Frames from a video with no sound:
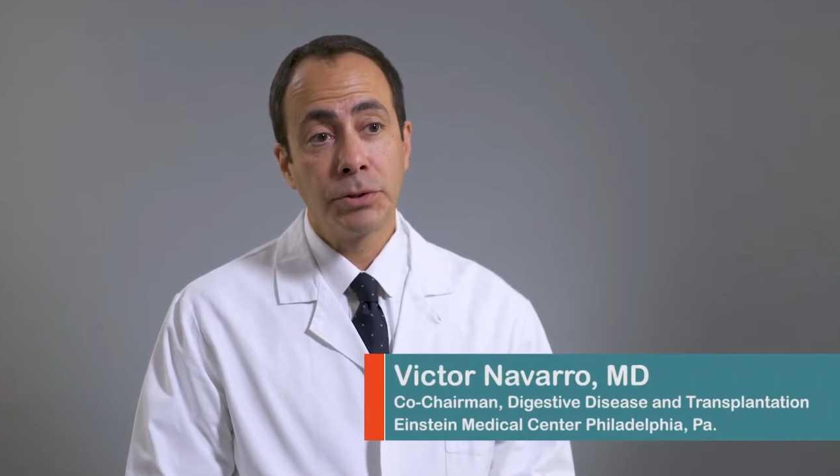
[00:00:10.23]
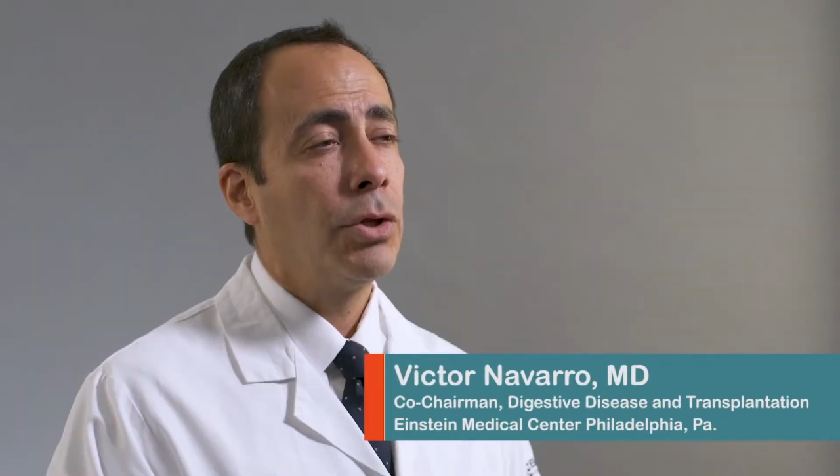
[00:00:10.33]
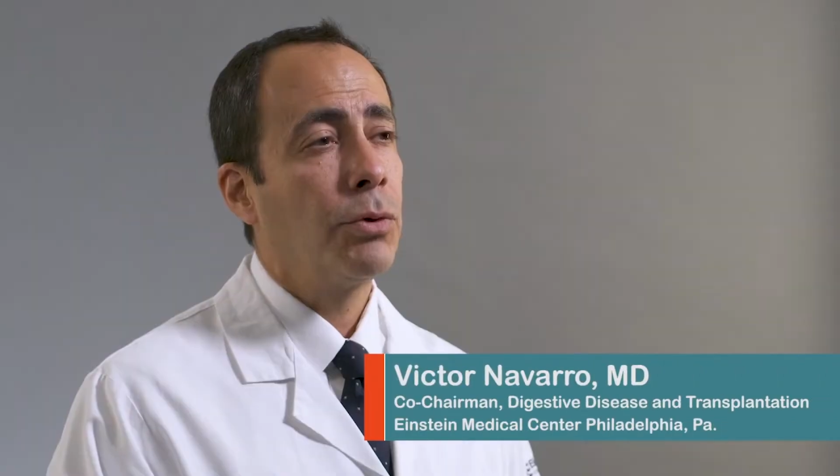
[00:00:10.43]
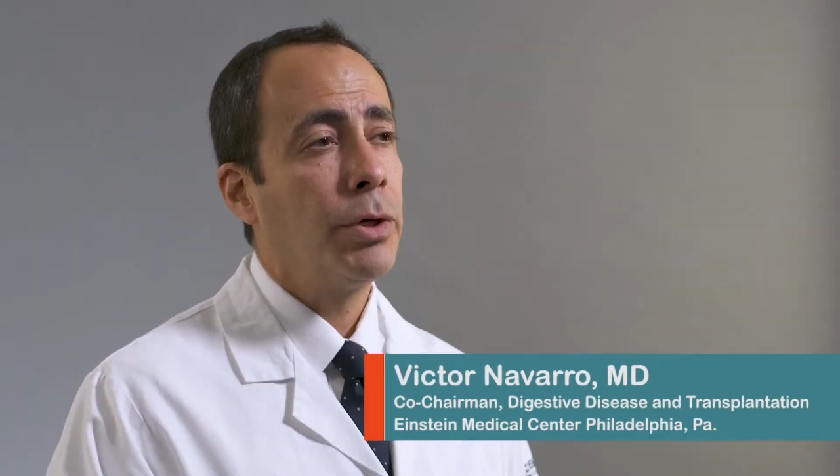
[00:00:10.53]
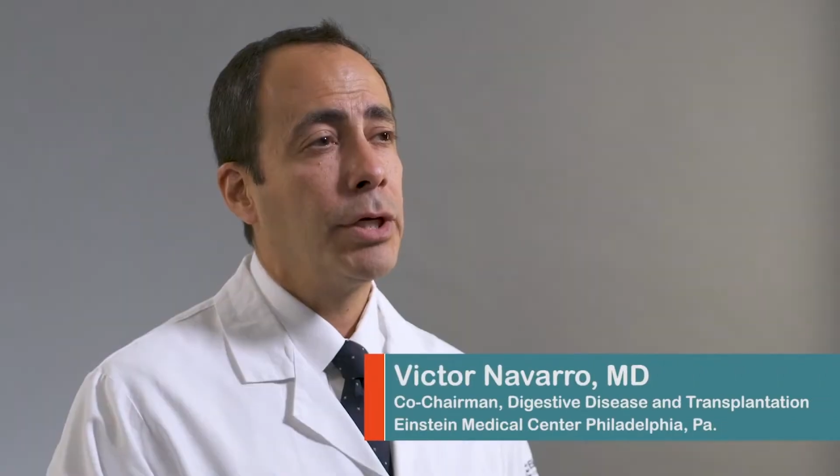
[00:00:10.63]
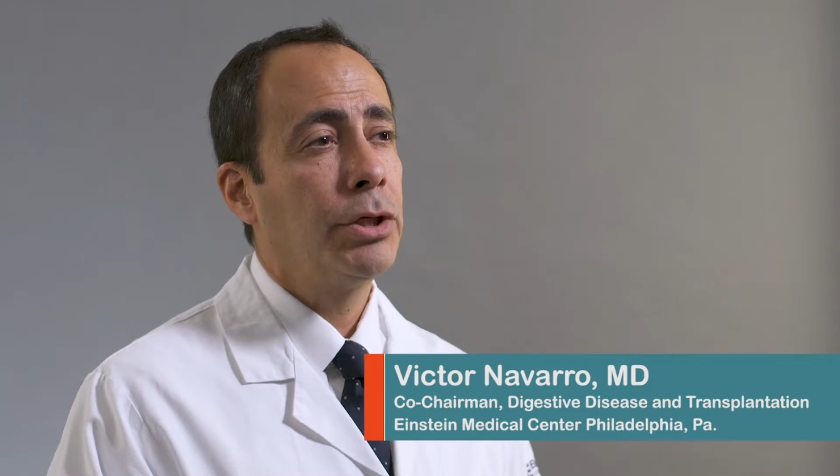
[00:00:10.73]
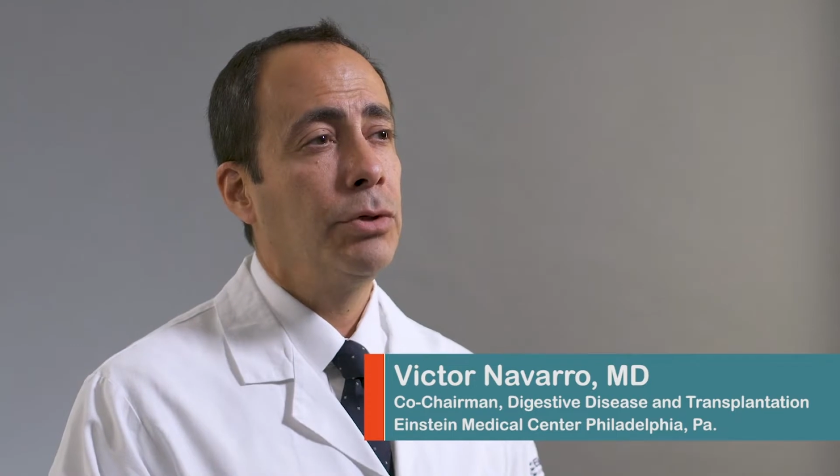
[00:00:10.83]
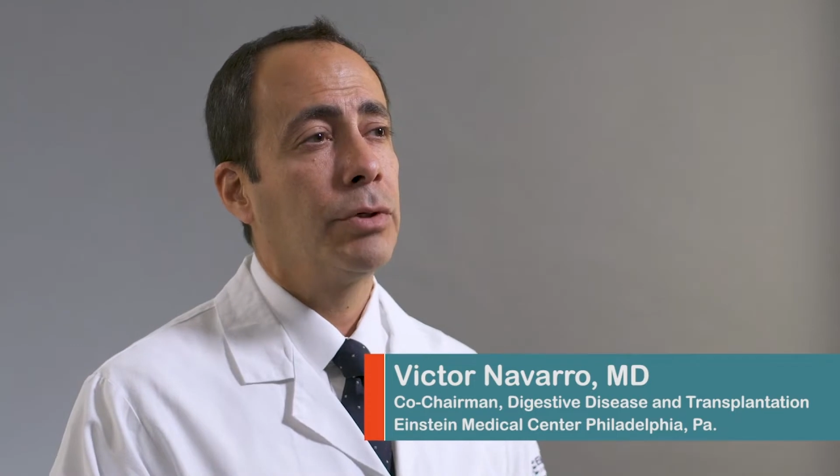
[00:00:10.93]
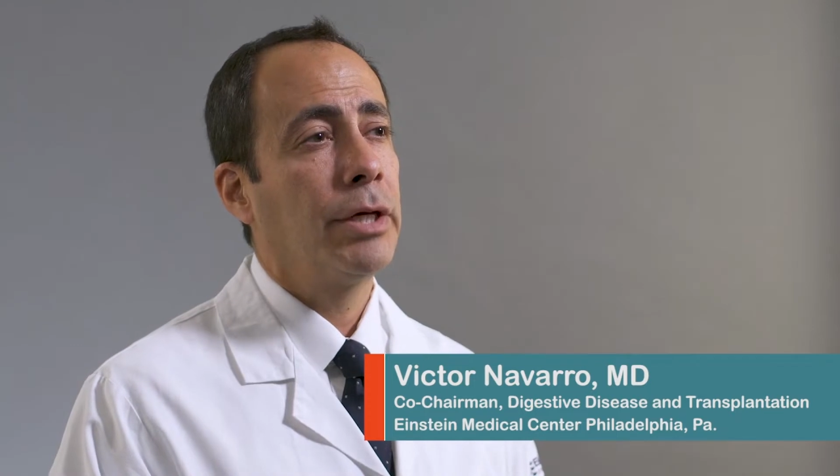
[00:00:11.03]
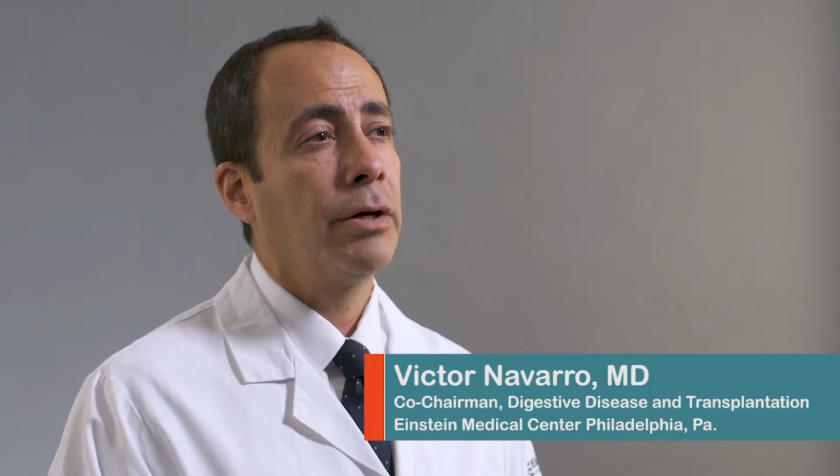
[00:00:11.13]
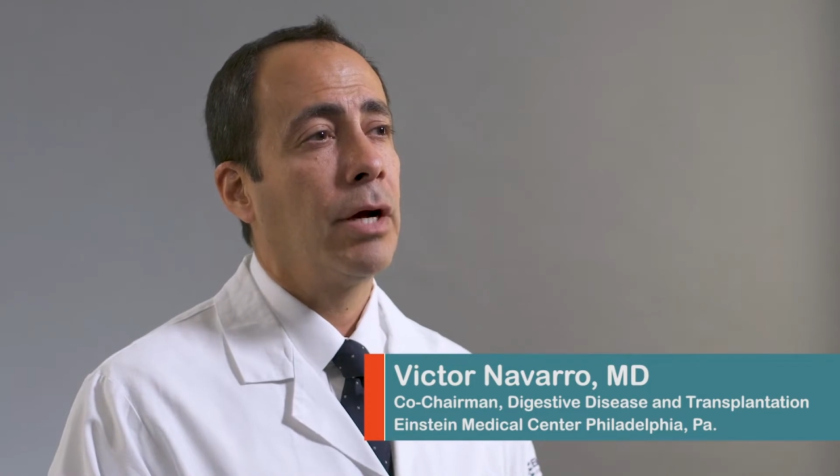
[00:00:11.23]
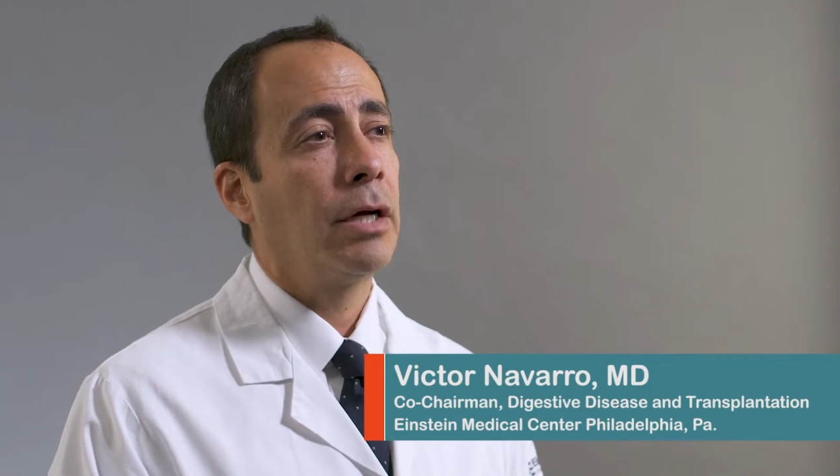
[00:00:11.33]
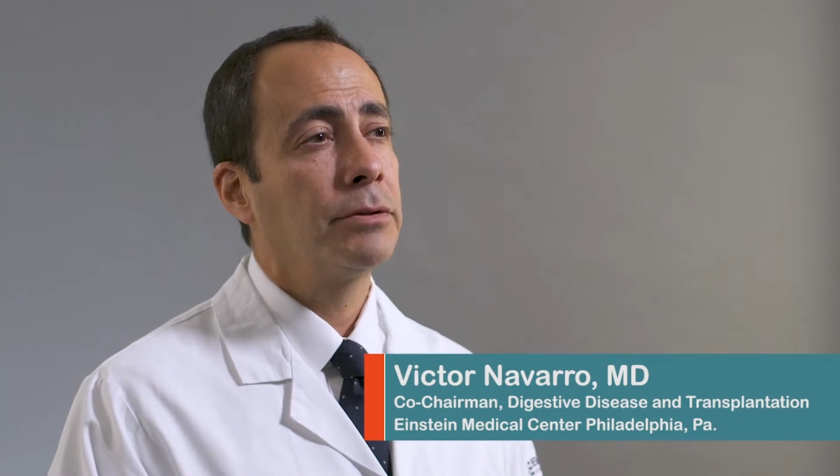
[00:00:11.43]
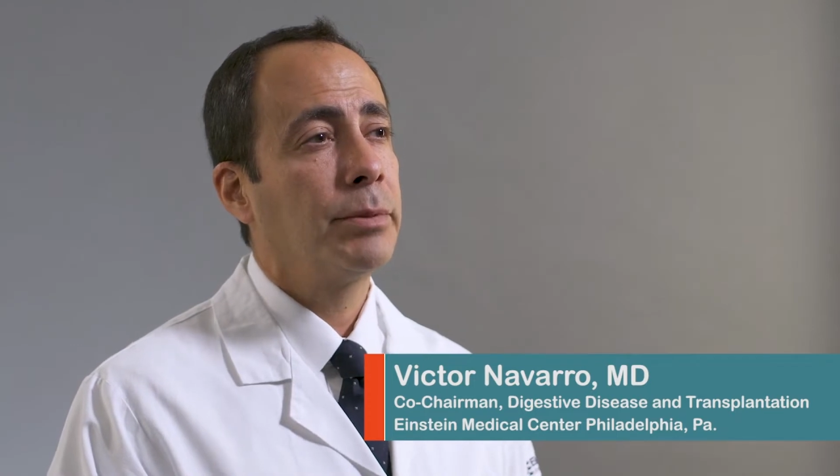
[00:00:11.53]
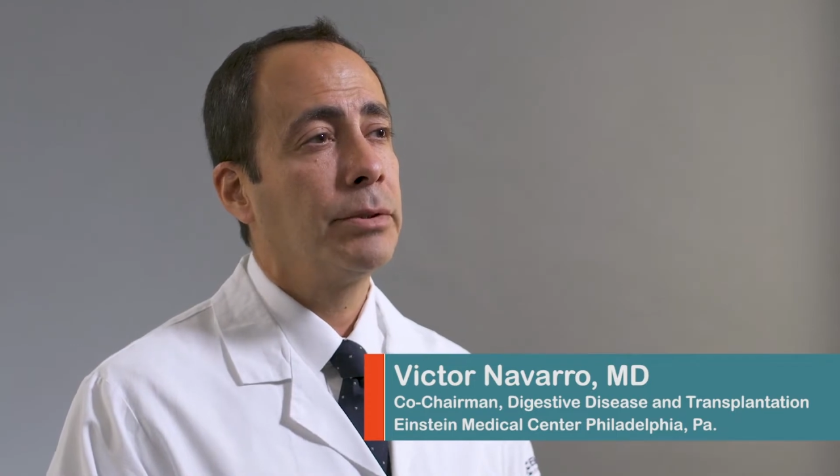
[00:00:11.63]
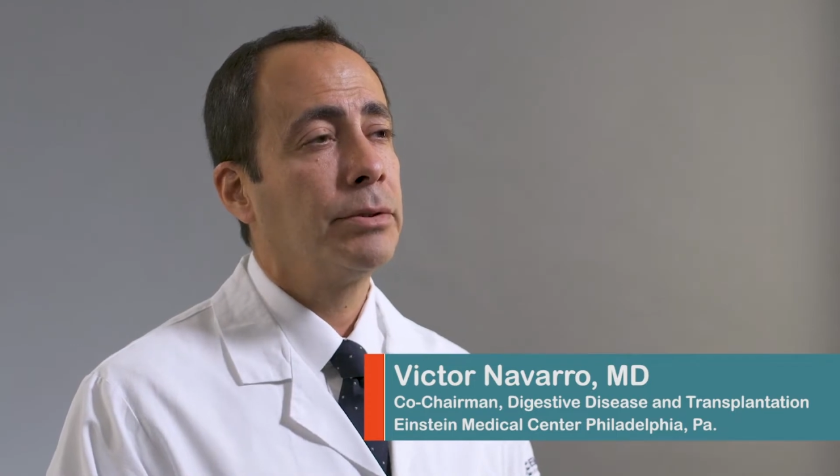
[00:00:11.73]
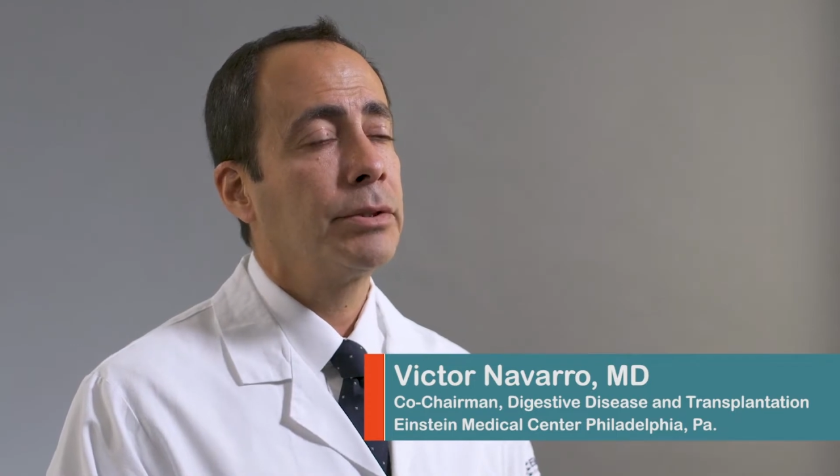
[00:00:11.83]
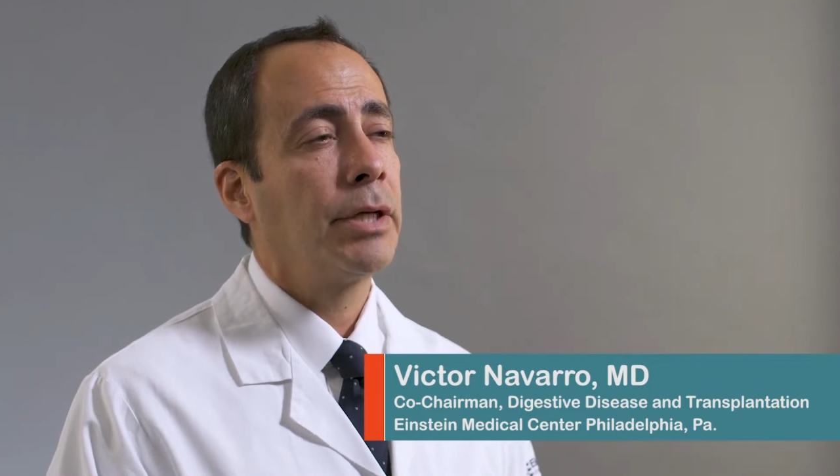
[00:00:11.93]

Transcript: 3 acute care hospitals,